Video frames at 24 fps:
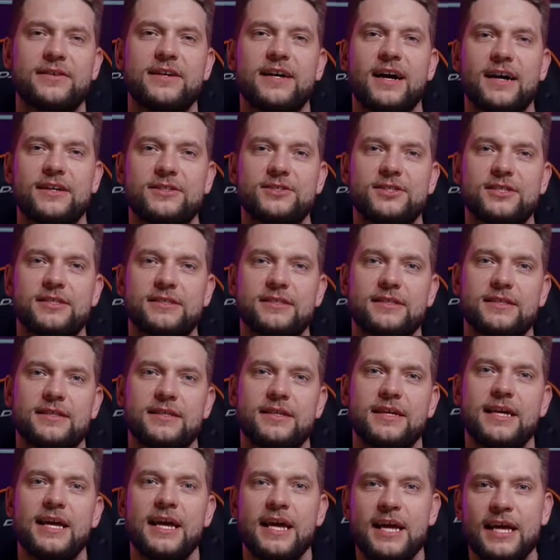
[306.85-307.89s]
gadget.
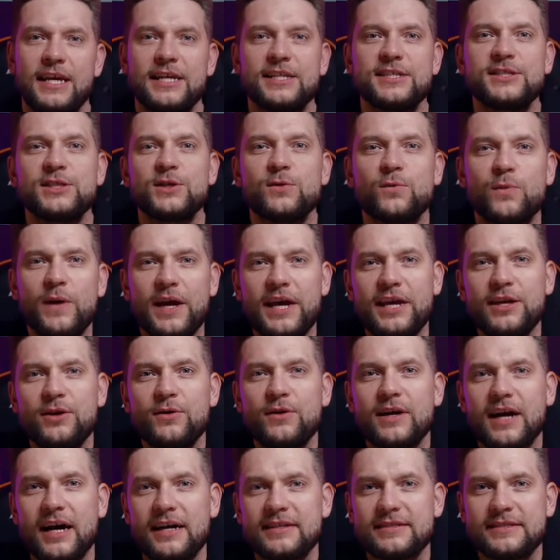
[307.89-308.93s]
The way your
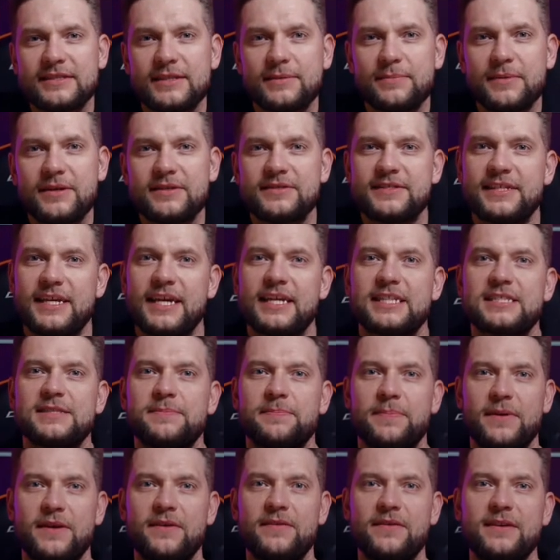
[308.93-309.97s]
customers
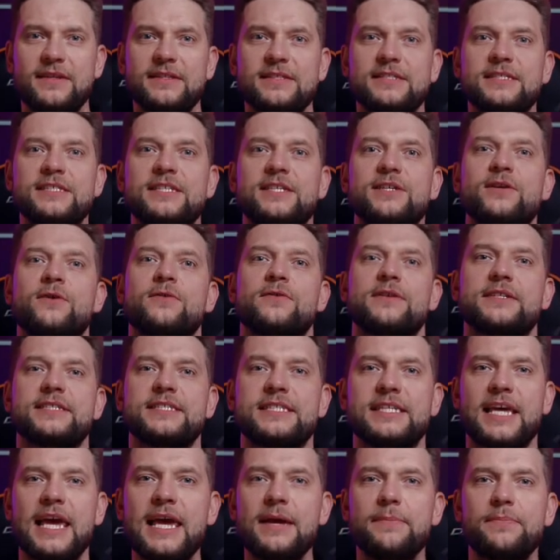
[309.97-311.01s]
experience your
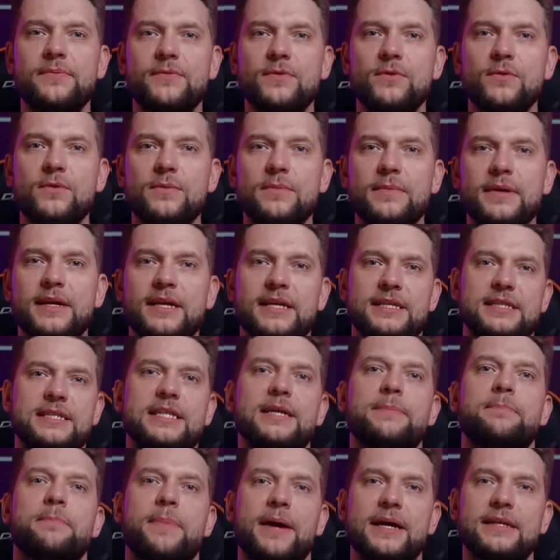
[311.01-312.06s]
escape room
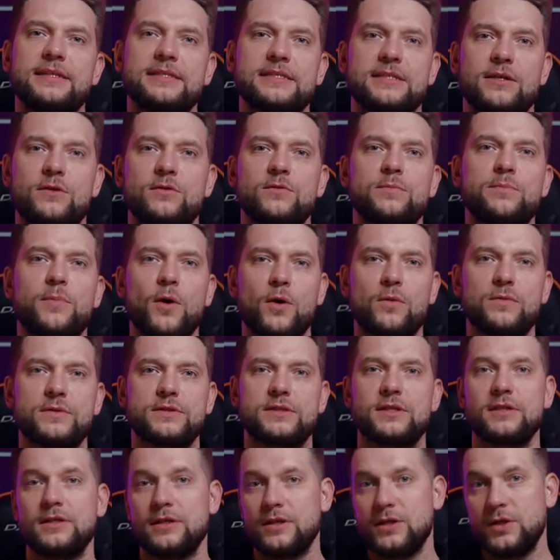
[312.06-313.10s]
depends on both
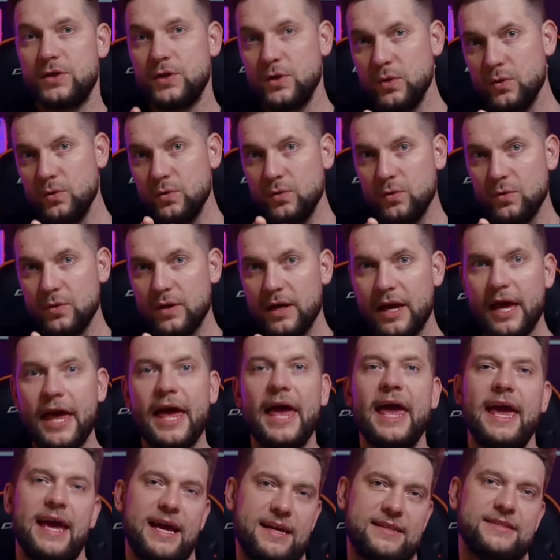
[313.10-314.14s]
you
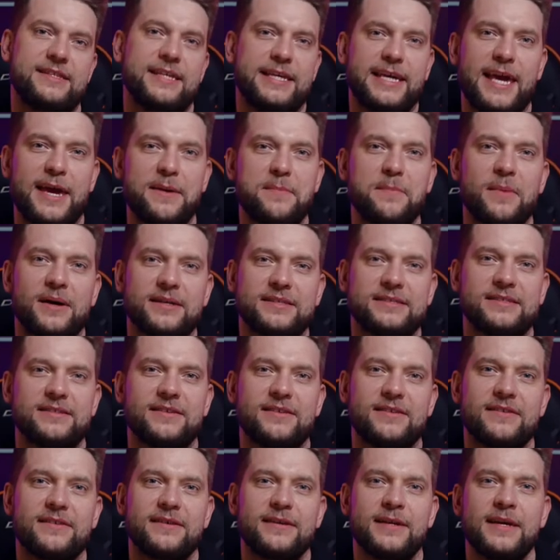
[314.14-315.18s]
and the game
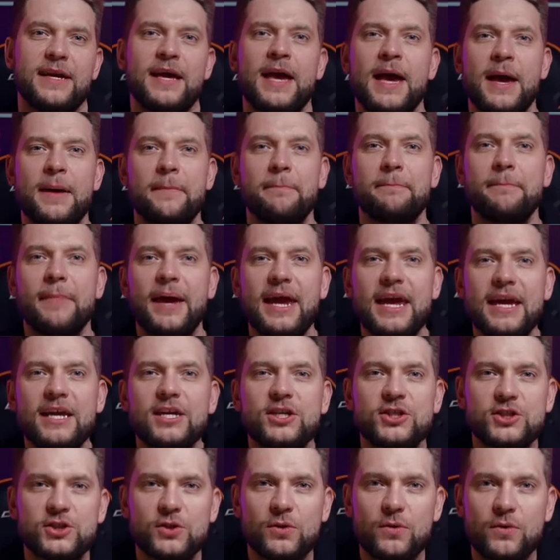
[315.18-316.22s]
master. Make
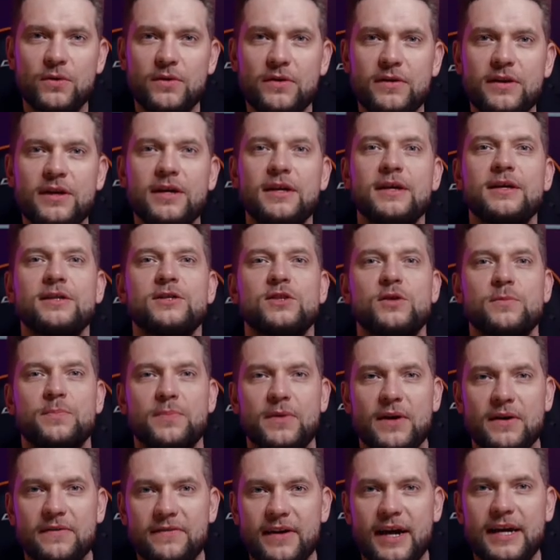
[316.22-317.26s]
sure to
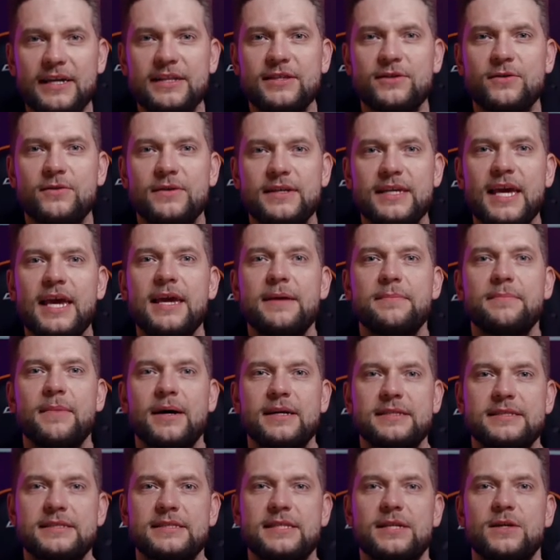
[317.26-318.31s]
provide your game
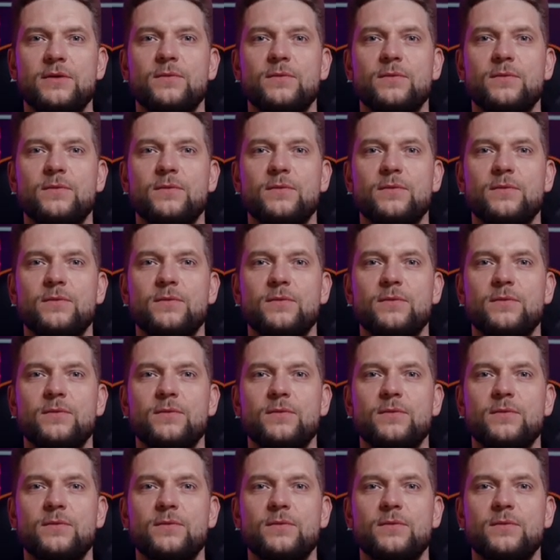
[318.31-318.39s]
master